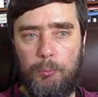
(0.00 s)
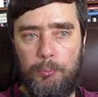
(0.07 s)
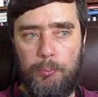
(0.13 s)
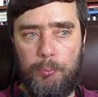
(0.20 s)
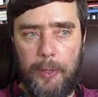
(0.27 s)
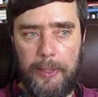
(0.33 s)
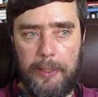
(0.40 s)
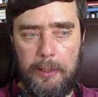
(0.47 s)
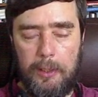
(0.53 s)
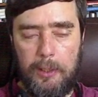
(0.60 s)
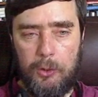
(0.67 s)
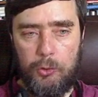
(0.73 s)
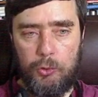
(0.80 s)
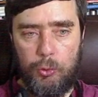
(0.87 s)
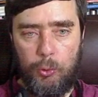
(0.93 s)
by
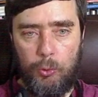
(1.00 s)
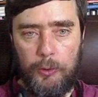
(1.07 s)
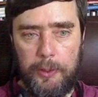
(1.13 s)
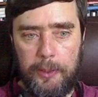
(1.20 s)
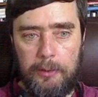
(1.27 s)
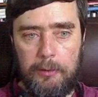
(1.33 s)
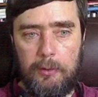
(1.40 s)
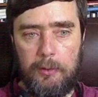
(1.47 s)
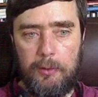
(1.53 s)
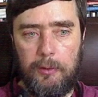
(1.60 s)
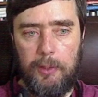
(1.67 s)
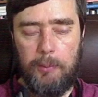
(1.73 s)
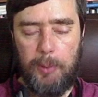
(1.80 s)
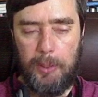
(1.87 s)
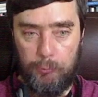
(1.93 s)
controlling,
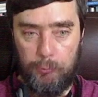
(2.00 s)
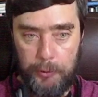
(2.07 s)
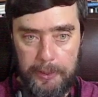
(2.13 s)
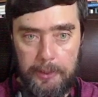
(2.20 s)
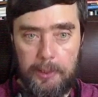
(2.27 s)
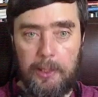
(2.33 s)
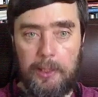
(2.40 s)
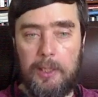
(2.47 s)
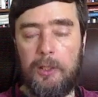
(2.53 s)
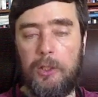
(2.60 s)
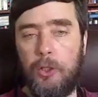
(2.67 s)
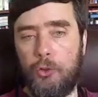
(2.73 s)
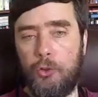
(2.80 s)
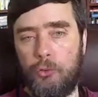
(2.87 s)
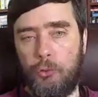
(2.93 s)
by reading and then
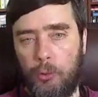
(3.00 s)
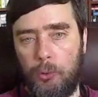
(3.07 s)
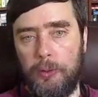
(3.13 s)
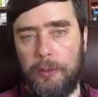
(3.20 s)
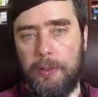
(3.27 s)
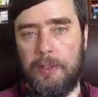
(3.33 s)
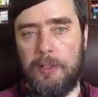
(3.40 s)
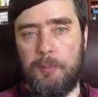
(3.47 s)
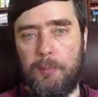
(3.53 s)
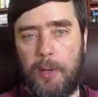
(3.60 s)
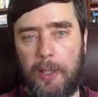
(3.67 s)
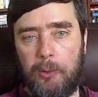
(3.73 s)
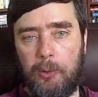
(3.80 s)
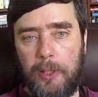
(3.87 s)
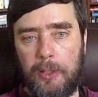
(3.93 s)
controlling these
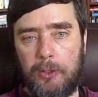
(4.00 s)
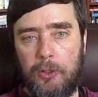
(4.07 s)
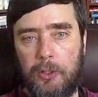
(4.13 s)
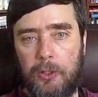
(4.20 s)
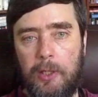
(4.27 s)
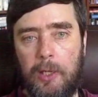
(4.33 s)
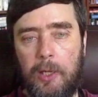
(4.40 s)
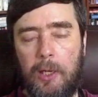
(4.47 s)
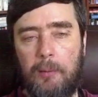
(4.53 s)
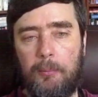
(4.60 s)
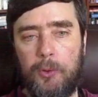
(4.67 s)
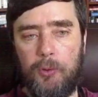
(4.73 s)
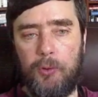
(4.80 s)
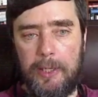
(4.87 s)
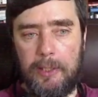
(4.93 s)
bioelectric um,
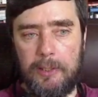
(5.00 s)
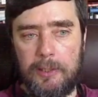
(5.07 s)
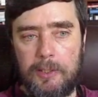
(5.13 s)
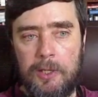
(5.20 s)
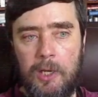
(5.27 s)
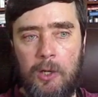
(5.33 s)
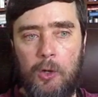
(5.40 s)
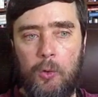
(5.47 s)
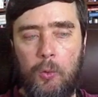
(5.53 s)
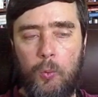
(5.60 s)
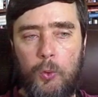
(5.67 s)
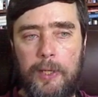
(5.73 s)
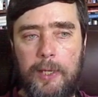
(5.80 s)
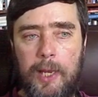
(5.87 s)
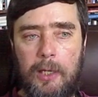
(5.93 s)
gradients,
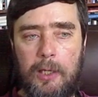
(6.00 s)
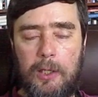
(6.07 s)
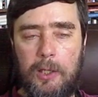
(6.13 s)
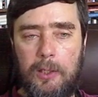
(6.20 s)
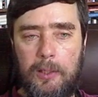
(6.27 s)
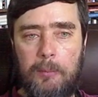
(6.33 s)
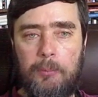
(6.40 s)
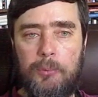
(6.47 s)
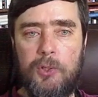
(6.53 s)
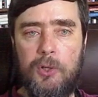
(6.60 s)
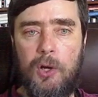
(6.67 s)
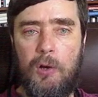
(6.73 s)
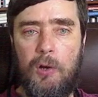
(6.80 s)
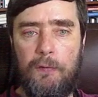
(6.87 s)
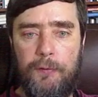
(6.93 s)
we get a glimpse
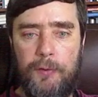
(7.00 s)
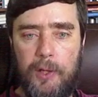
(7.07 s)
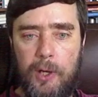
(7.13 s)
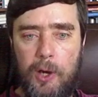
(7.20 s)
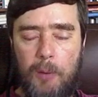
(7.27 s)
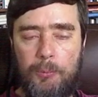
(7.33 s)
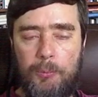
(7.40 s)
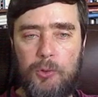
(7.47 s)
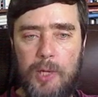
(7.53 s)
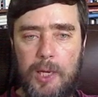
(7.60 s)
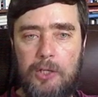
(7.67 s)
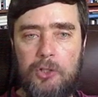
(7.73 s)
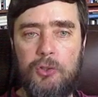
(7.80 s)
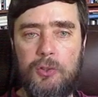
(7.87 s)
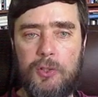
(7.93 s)
of the
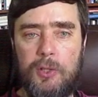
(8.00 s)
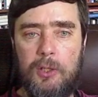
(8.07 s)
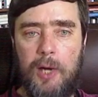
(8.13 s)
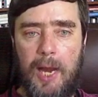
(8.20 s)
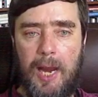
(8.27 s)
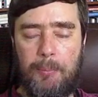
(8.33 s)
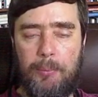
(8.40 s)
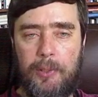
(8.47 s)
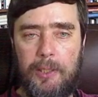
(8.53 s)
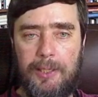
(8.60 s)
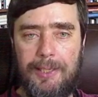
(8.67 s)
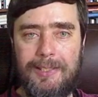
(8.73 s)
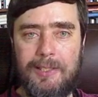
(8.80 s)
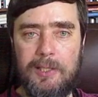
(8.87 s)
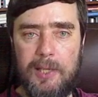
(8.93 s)
computations that are happening
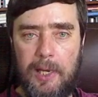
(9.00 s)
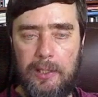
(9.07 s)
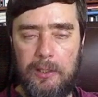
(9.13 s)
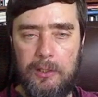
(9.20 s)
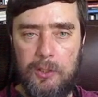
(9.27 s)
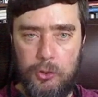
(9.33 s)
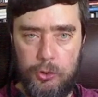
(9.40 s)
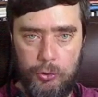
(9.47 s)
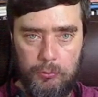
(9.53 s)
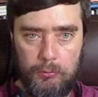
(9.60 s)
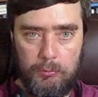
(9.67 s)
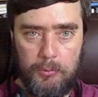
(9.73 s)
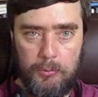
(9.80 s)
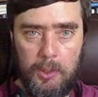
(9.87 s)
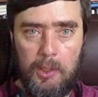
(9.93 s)
inside the tissue.
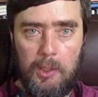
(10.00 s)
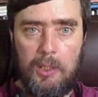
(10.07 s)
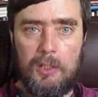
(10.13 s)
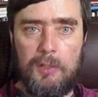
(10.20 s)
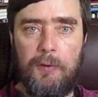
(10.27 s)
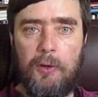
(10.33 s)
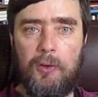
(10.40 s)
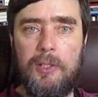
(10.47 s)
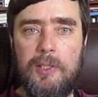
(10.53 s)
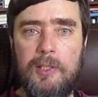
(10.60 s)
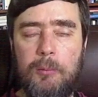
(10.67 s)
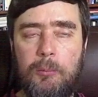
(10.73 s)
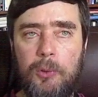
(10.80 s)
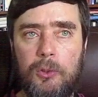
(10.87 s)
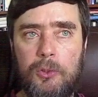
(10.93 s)
Mm-hmm. It's very
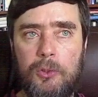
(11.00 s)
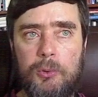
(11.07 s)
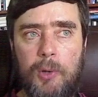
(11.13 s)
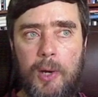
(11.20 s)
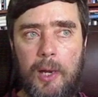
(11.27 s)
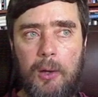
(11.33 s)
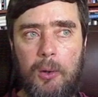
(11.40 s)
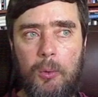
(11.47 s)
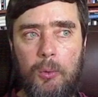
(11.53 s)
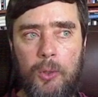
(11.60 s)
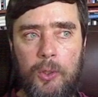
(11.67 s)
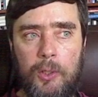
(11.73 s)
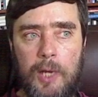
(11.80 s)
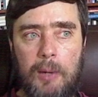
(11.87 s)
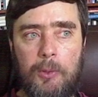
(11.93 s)
similar to how
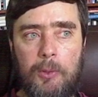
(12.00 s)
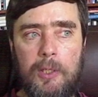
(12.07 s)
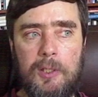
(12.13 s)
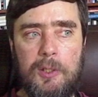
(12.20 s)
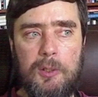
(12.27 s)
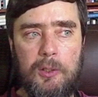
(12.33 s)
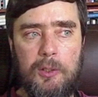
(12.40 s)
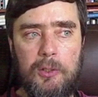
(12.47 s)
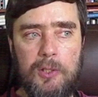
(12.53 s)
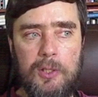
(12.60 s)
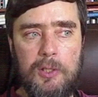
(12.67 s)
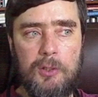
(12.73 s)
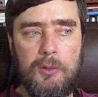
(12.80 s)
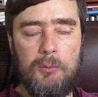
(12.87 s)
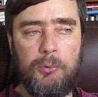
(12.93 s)
nowadays there's
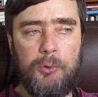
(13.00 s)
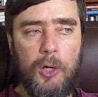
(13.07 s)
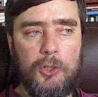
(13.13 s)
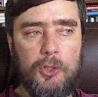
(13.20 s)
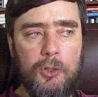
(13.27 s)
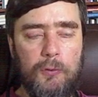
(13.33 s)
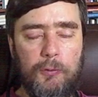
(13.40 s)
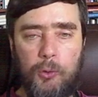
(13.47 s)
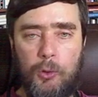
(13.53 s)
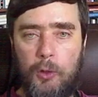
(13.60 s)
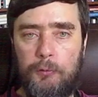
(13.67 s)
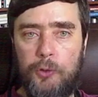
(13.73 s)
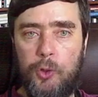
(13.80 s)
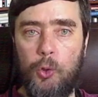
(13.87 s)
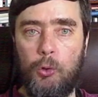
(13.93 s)
this project for
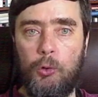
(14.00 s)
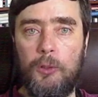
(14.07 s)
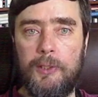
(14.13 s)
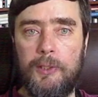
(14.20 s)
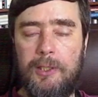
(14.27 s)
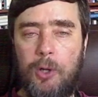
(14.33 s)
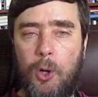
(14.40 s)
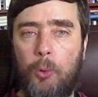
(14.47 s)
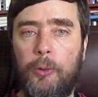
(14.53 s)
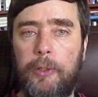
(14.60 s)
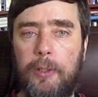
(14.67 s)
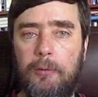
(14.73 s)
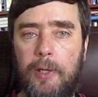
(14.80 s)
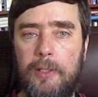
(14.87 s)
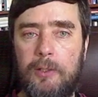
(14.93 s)
of neural
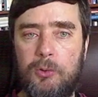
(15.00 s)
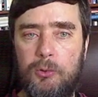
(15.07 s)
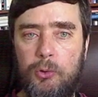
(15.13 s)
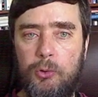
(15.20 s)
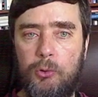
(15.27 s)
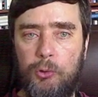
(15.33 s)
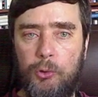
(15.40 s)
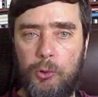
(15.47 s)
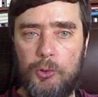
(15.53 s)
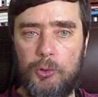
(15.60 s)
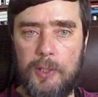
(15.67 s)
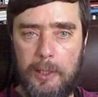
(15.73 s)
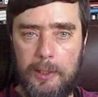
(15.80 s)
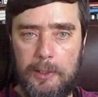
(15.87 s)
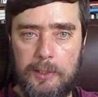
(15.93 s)
decoding, right? So neuro
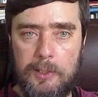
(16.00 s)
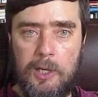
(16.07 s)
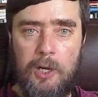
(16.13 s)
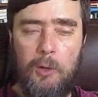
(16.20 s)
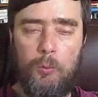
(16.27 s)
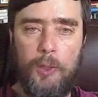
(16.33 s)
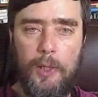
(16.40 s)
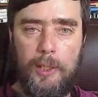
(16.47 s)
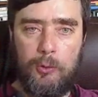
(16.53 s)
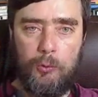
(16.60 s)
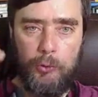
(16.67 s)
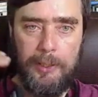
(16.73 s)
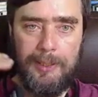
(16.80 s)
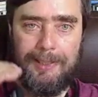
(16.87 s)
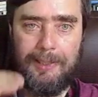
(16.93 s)
neuroscientists would like to
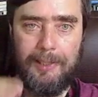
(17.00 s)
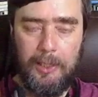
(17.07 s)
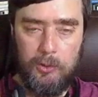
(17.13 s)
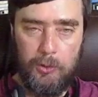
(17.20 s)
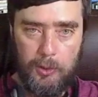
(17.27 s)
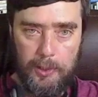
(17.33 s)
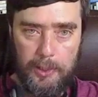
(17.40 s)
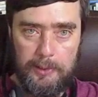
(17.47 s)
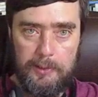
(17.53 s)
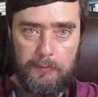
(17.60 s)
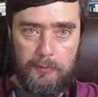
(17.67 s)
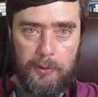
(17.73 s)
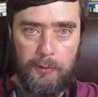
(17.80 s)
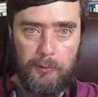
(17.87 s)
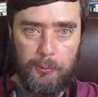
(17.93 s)
read the electrical
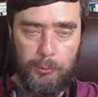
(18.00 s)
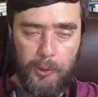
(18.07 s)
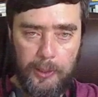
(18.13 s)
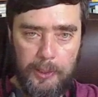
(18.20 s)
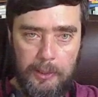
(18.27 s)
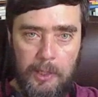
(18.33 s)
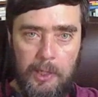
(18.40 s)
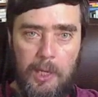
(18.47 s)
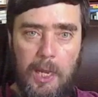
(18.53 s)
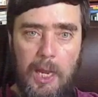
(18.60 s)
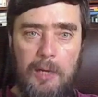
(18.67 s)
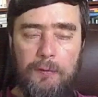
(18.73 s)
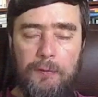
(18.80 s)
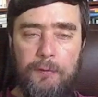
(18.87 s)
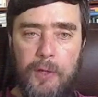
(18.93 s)
activity of the brain, and
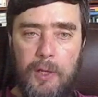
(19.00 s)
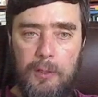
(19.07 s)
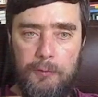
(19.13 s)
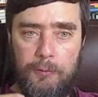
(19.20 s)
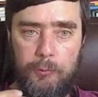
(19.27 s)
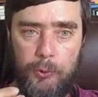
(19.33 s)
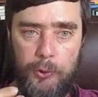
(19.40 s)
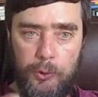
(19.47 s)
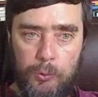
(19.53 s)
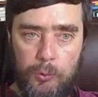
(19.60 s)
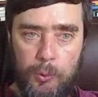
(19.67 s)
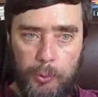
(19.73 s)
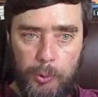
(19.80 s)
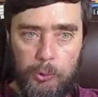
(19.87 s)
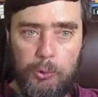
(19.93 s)
if and if we knew what
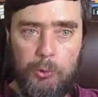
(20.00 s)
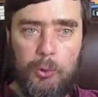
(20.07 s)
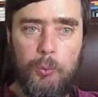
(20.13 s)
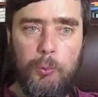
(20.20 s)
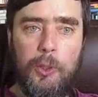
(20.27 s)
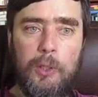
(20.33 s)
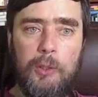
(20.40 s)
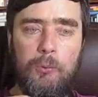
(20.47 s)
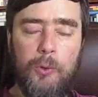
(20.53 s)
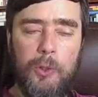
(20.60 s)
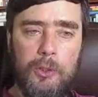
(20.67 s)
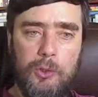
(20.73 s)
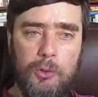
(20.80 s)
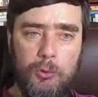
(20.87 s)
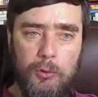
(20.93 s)
we were doing, we could we
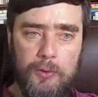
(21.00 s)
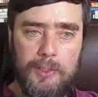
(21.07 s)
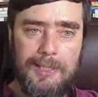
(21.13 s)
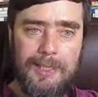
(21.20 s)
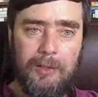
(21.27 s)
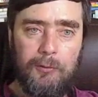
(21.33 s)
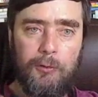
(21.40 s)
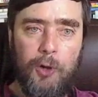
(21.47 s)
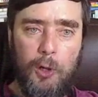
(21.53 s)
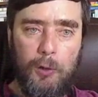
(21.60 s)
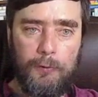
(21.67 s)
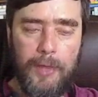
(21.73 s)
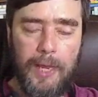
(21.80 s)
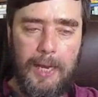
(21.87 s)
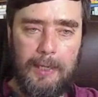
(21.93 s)
could sort of deconvolve
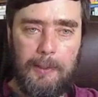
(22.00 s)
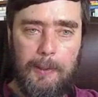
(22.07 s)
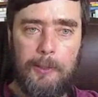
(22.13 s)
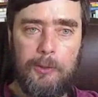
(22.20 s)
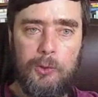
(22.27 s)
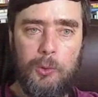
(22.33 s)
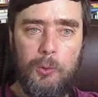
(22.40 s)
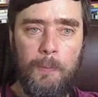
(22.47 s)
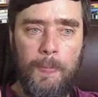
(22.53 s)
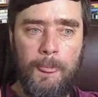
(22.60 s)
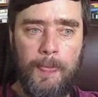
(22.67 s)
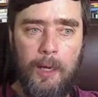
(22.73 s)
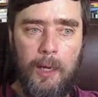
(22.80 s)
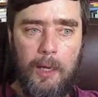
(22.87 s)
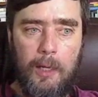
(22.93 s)
that into
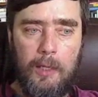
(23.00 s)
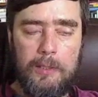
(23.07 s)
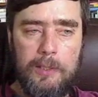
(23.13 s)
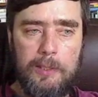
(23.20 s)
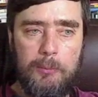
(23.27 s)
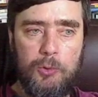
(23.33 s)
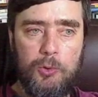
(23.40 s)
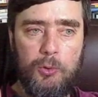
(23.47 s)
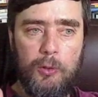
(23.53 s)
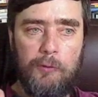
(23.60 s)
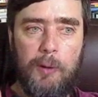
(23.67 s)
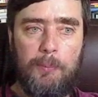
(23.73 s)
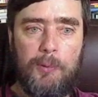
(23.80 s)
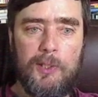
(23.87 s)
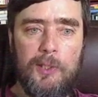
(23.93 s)
uh, some sort of
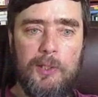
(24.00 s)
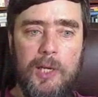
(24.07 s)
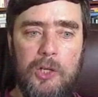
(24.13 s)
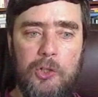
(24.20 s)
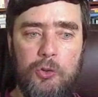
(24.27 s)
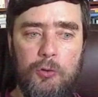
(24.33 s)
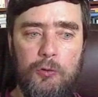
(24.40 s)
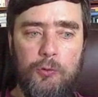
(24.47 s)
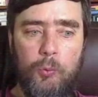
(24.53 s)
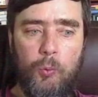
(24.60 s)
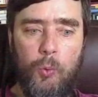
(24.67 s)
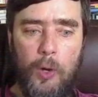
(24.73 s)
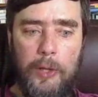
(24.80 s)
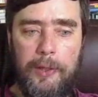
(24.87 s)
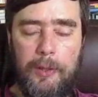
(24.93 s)
representation of
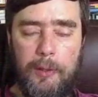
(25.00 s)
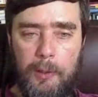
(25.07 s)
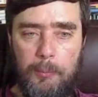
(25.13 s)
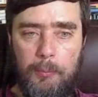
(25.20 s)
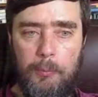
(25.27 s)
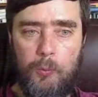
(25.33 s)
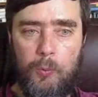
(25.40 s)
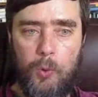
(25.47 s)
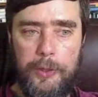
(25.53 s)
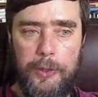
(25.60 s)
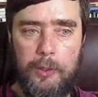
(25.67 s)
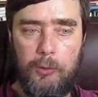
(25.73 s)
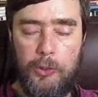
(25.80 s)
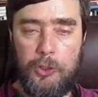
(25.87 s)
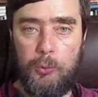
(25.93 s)
what the what the
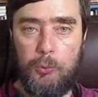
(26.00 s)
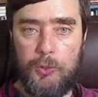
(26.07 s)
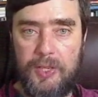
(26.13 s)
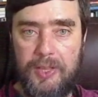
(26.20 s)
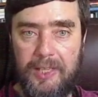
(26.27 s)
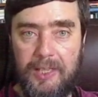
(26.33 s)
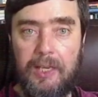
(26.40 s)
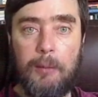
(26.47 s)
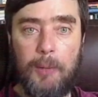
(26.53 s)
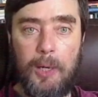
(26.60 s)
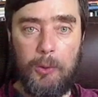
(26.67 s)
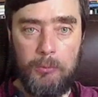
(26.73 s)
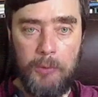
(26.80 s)
creature was thinking about.